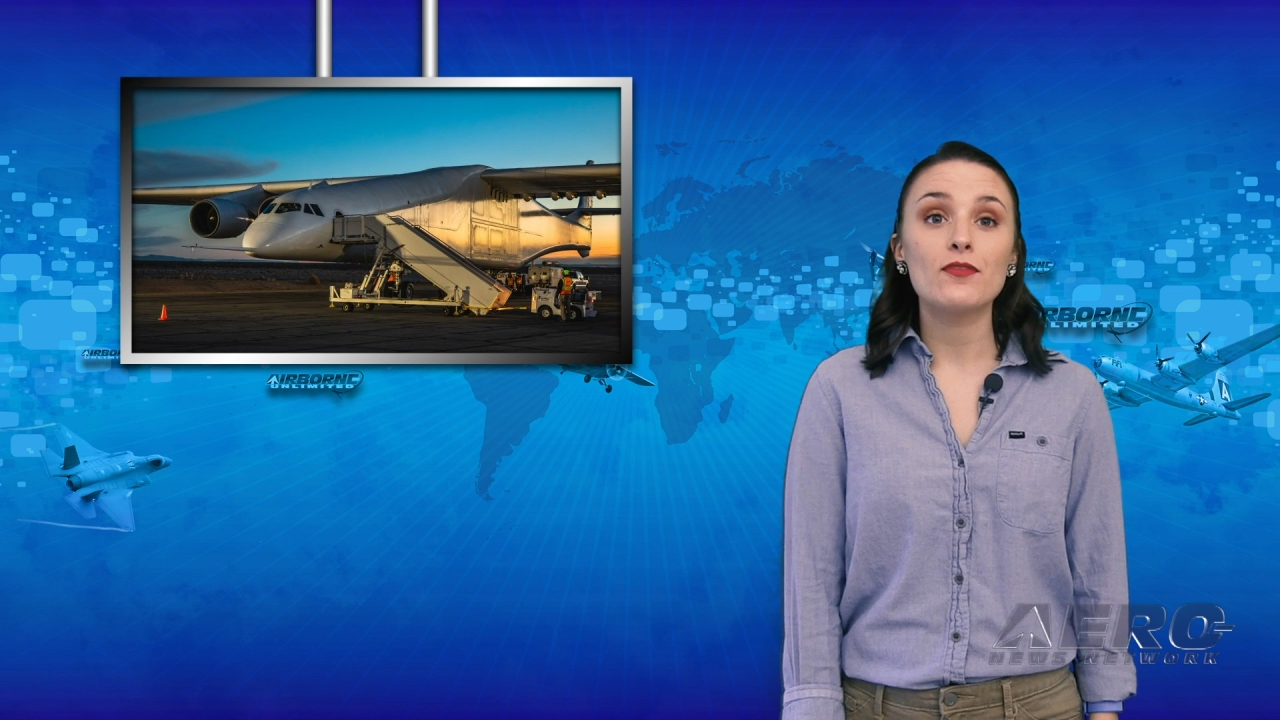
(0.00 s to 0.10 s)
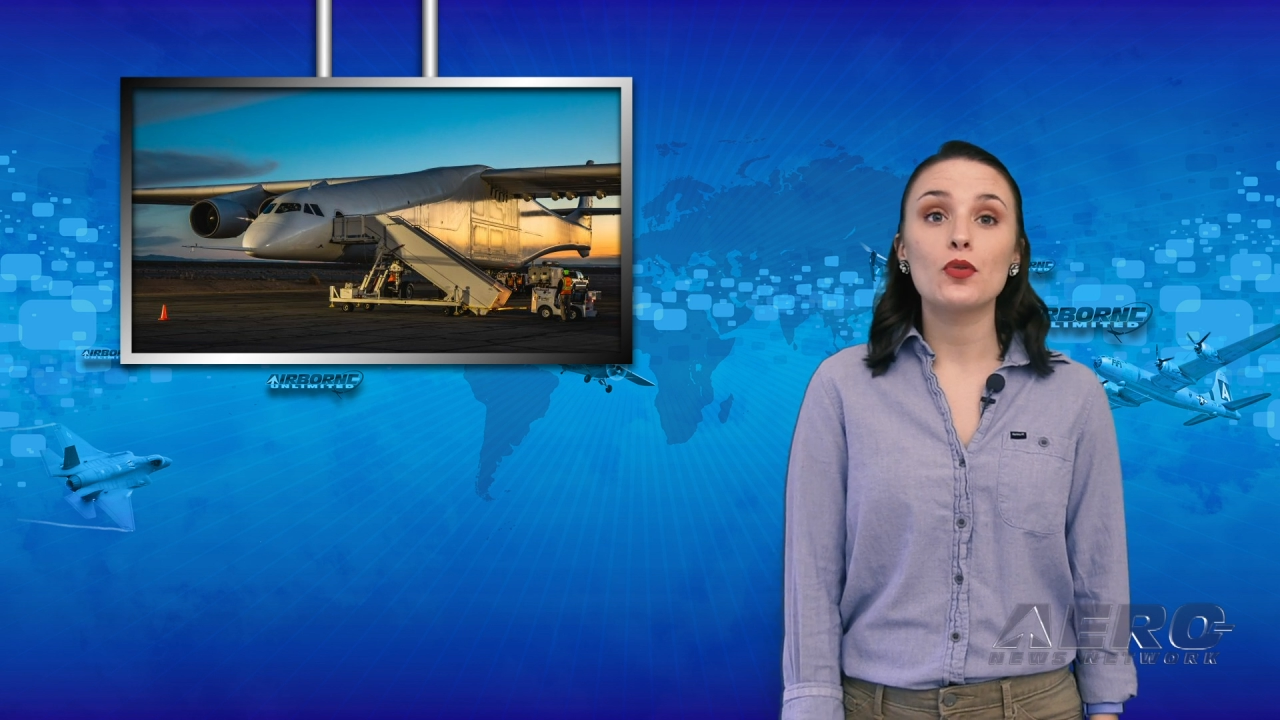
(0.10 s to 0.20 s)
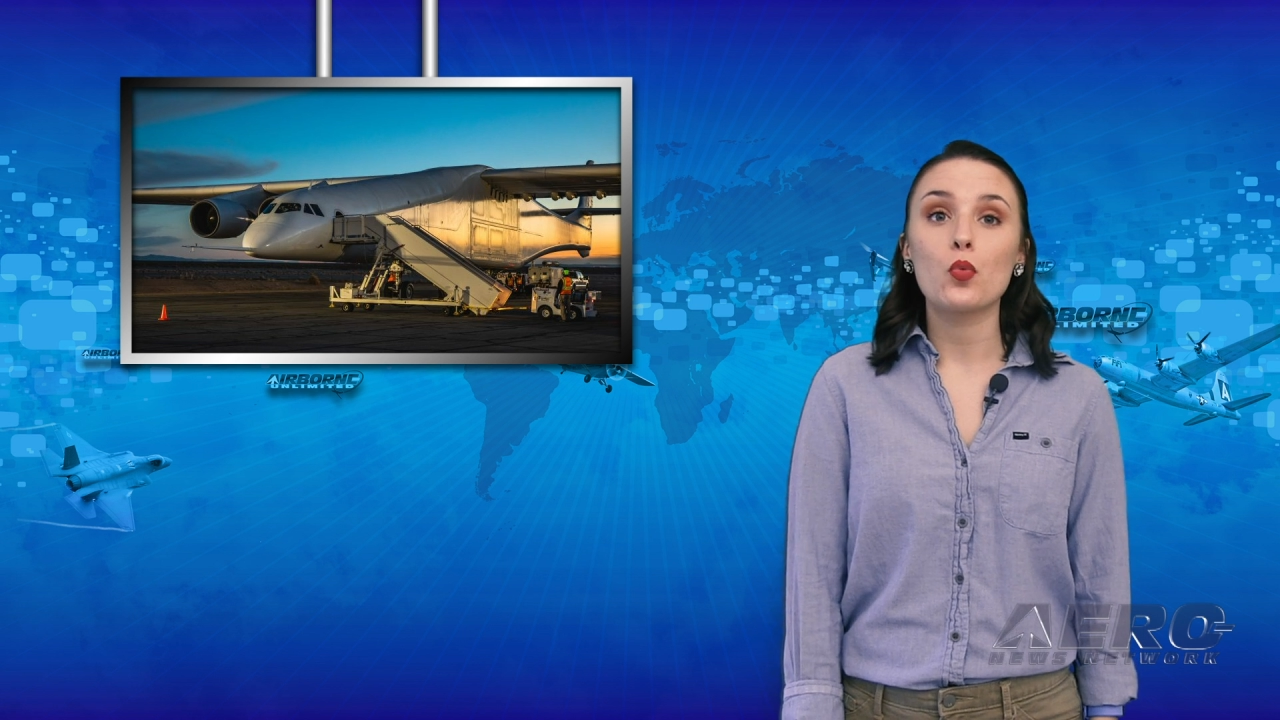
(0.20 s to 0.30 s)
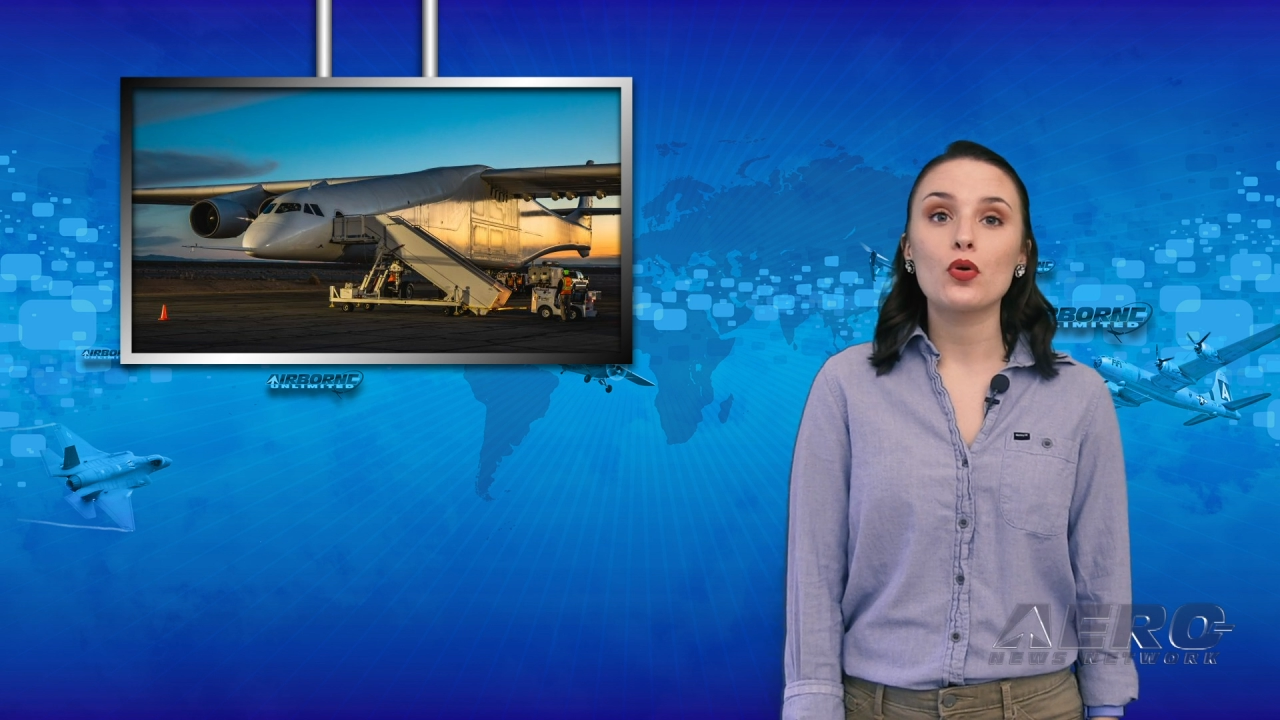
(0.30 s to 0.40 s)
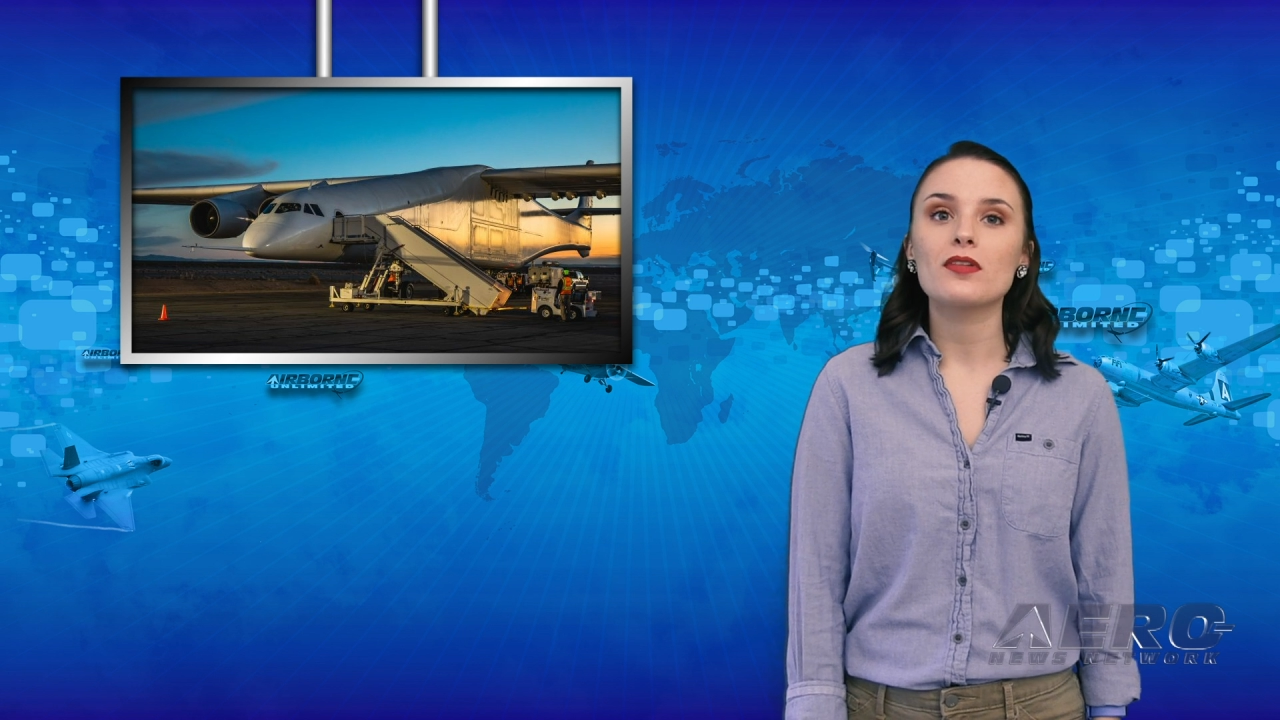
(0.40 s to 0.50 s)
of the
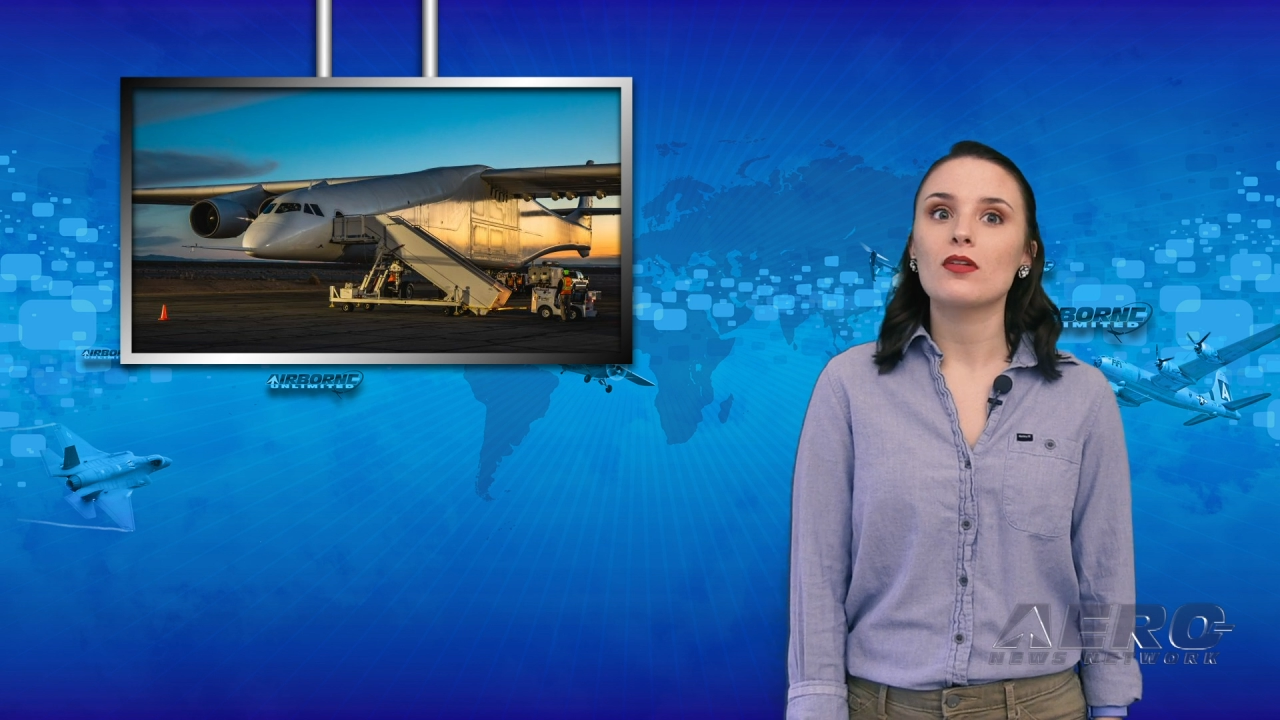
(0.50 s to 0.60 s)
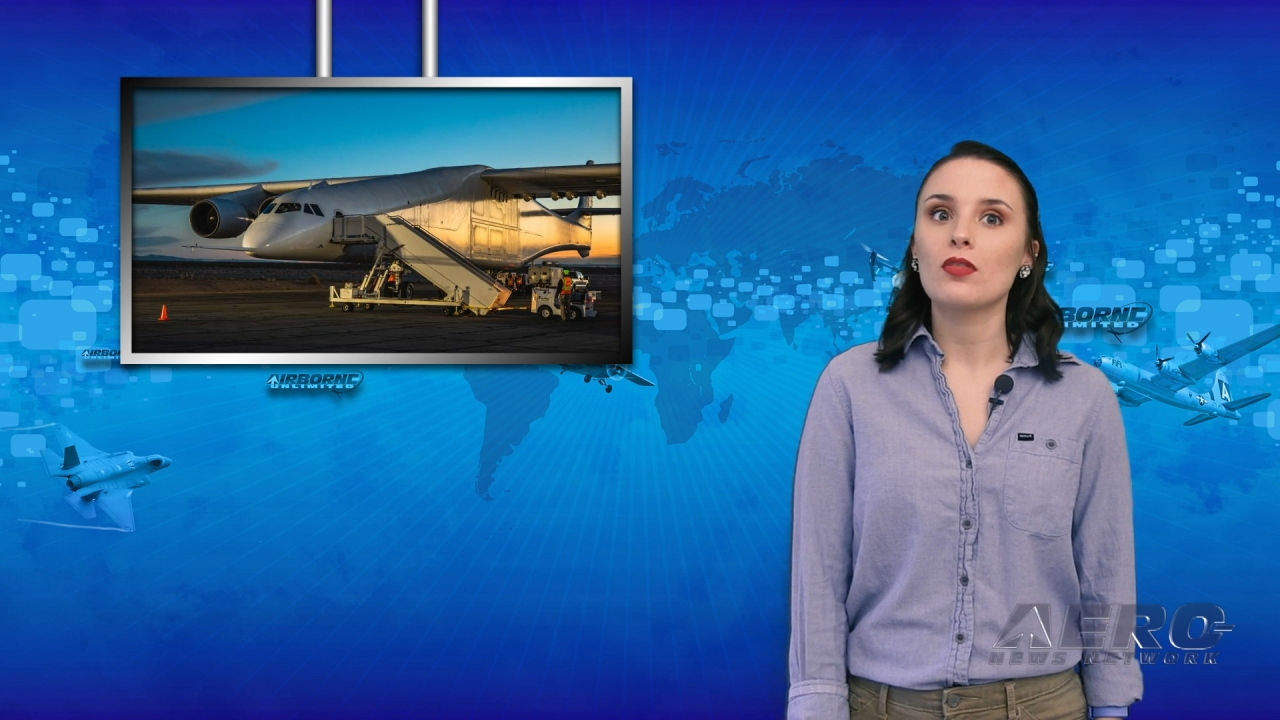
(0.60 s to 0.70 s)
world's